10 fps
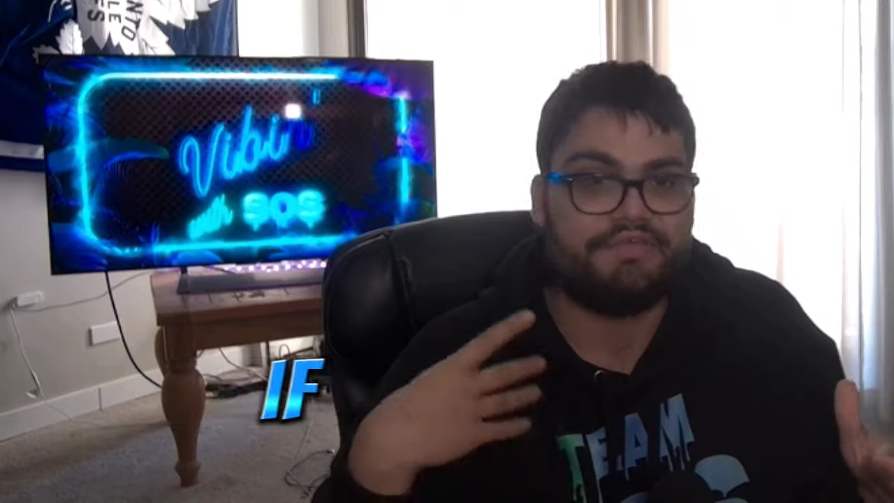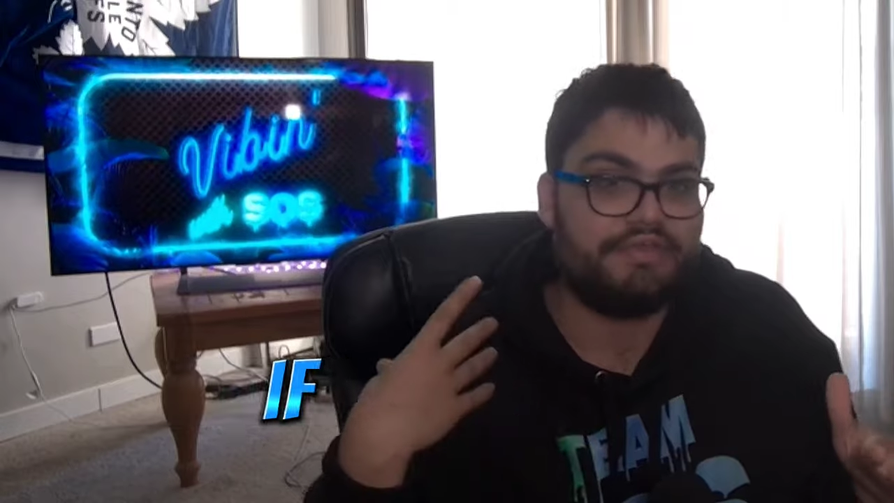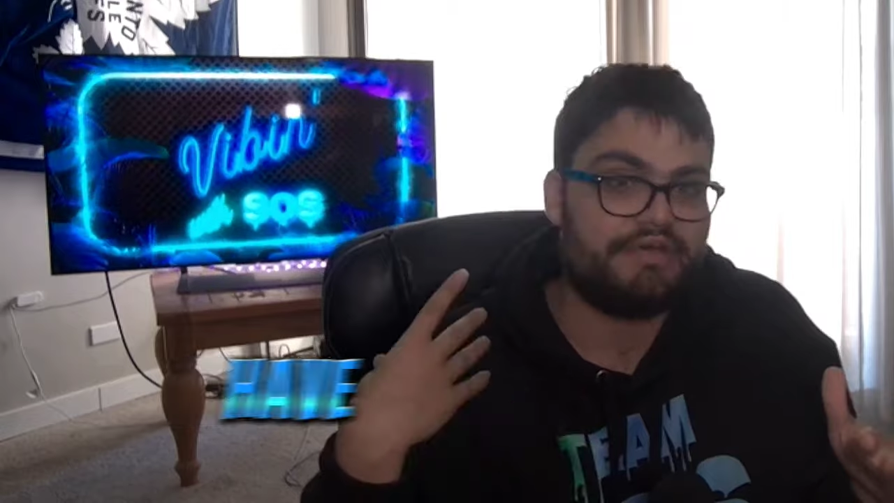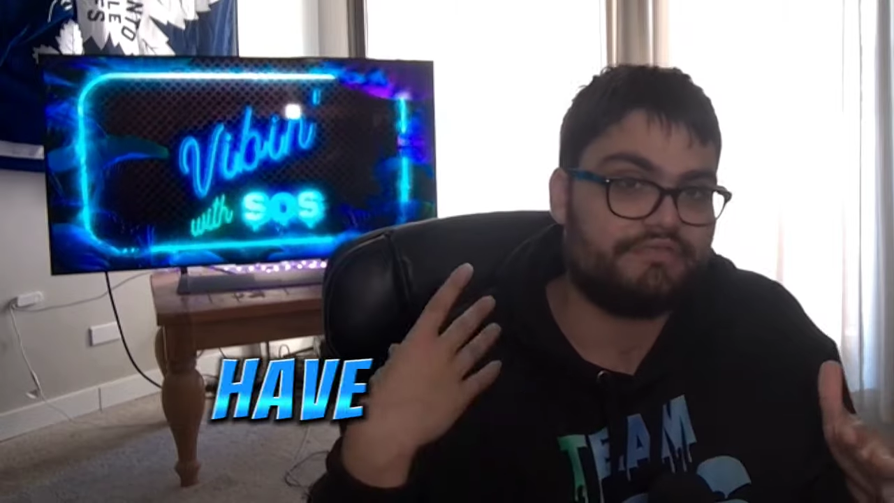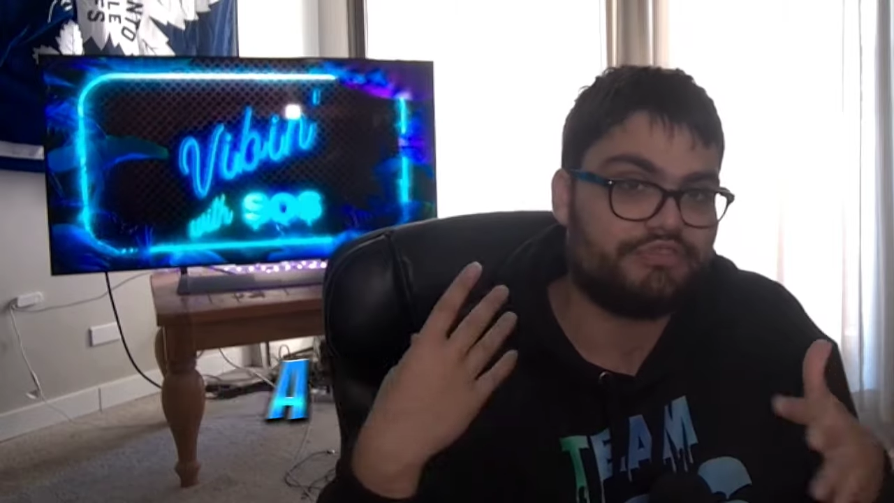
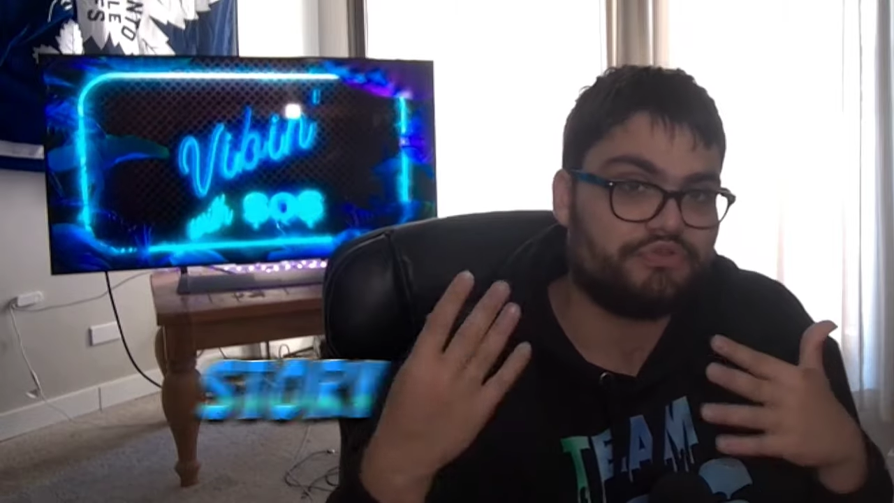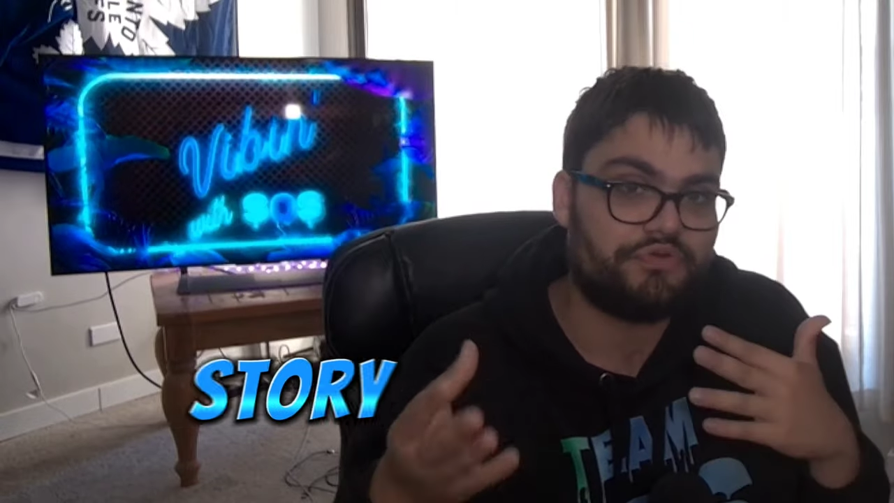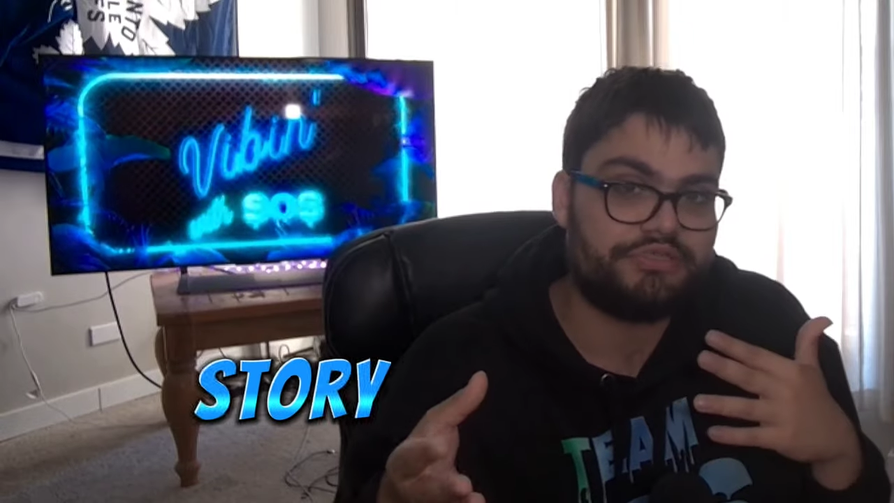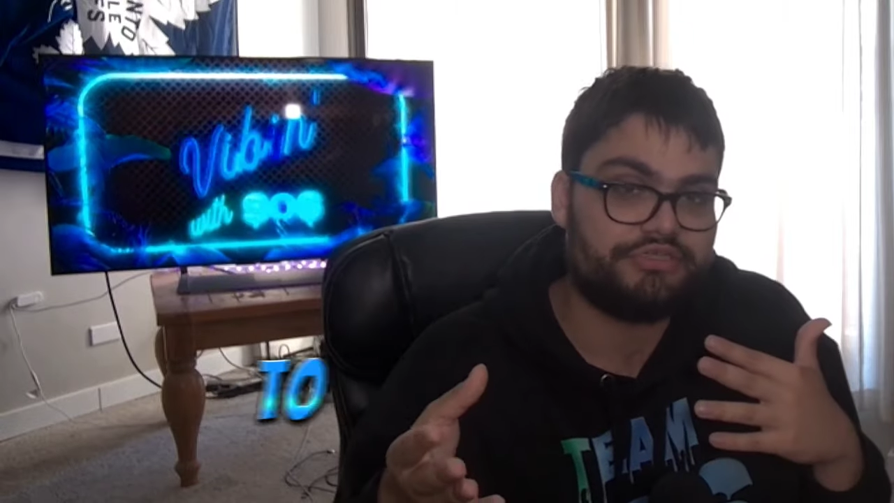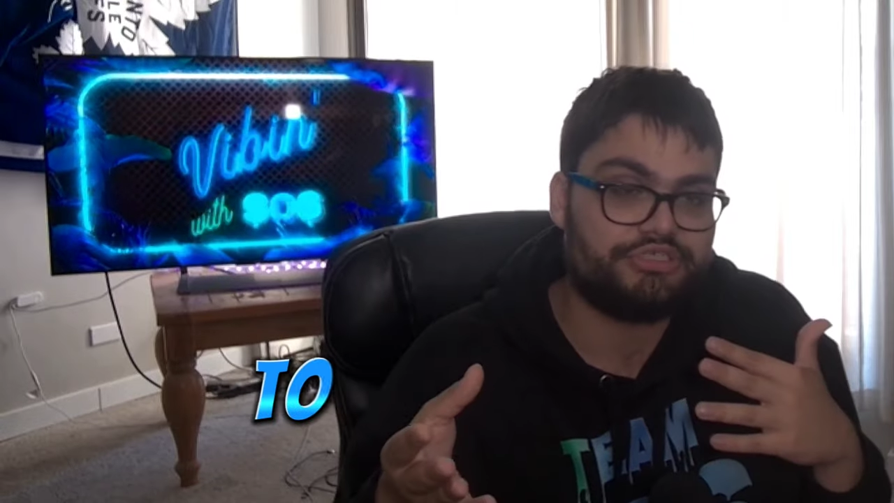you have a
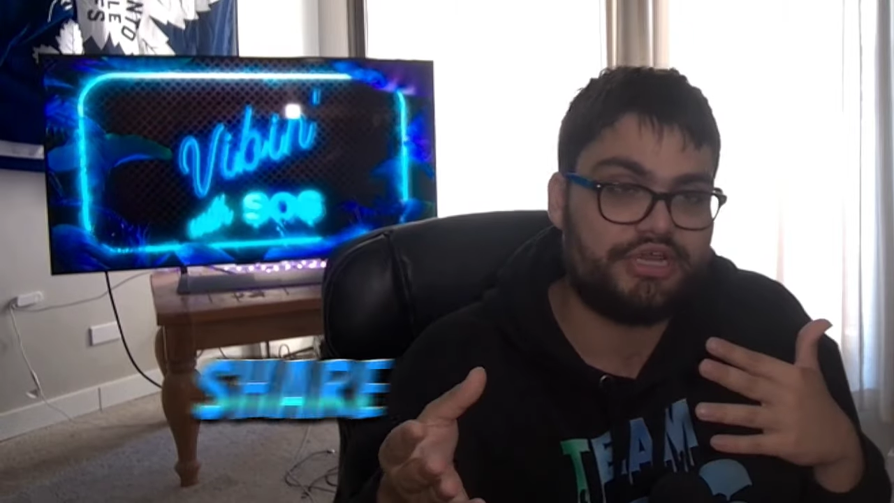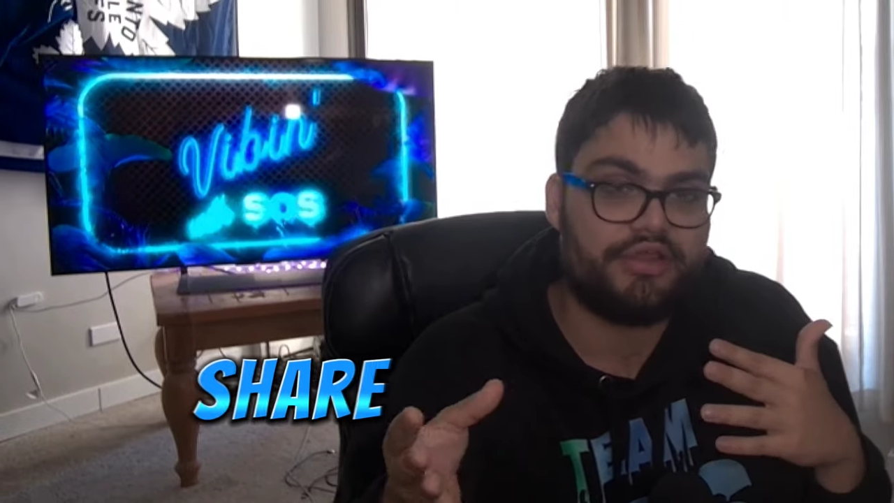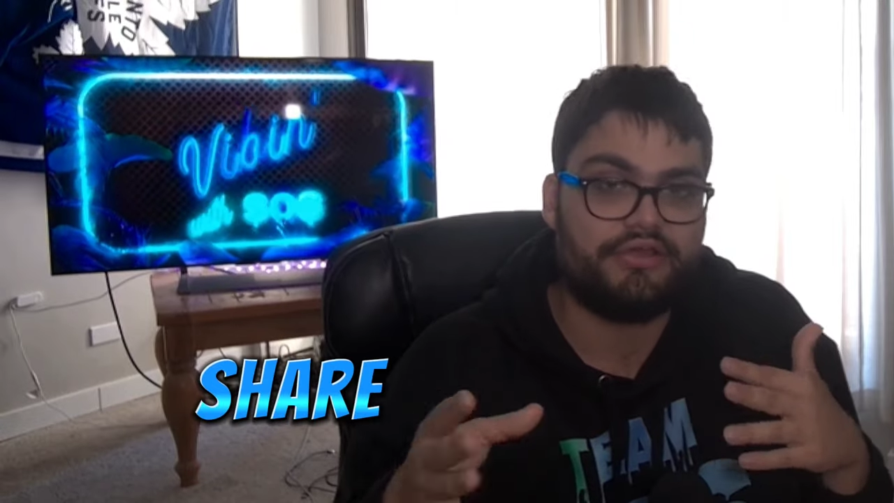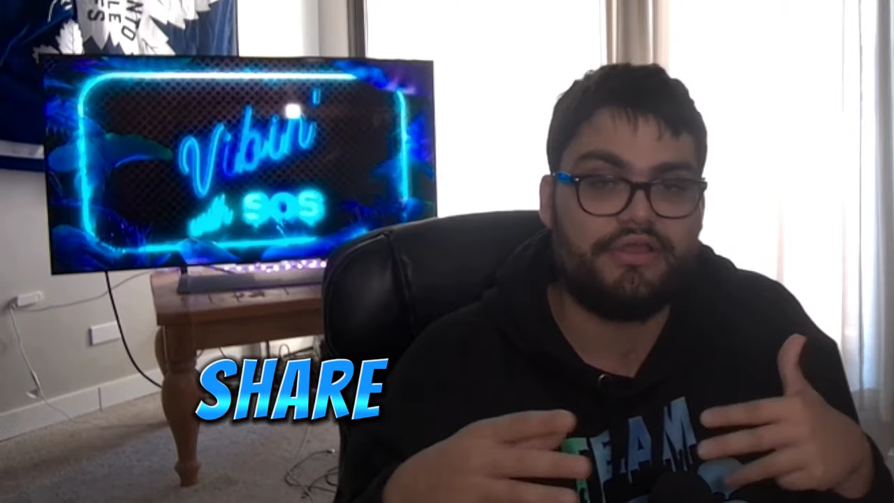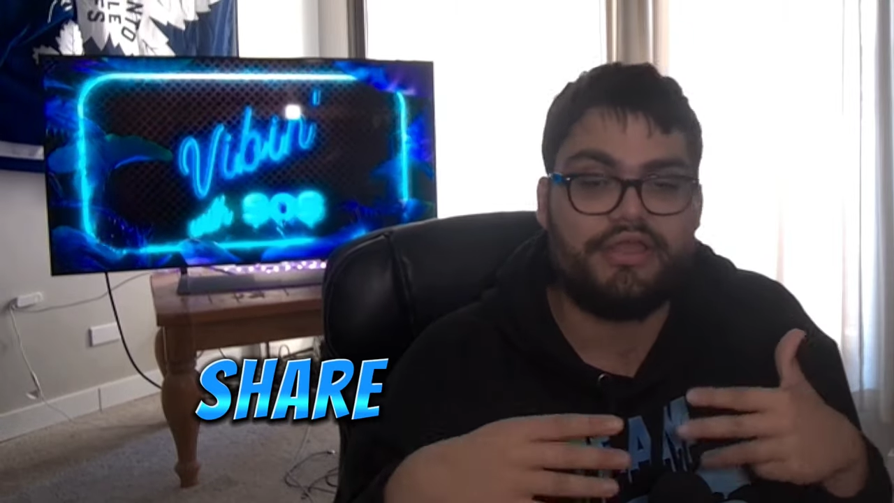story to
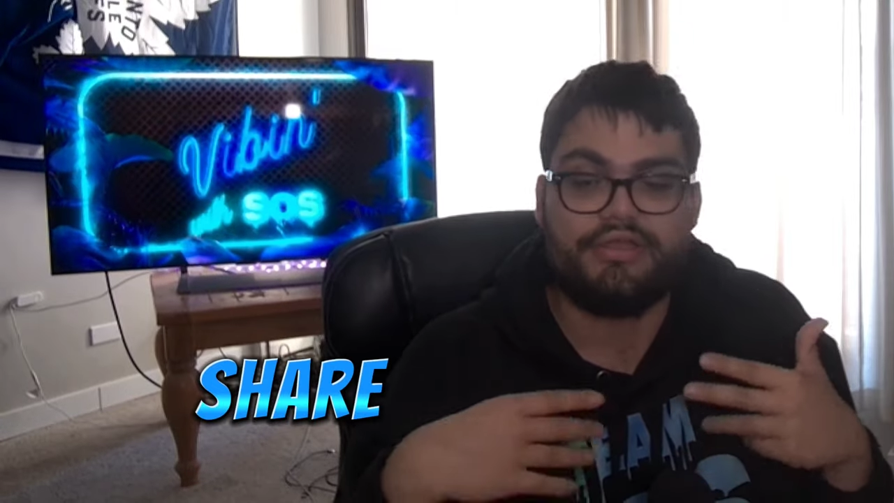share,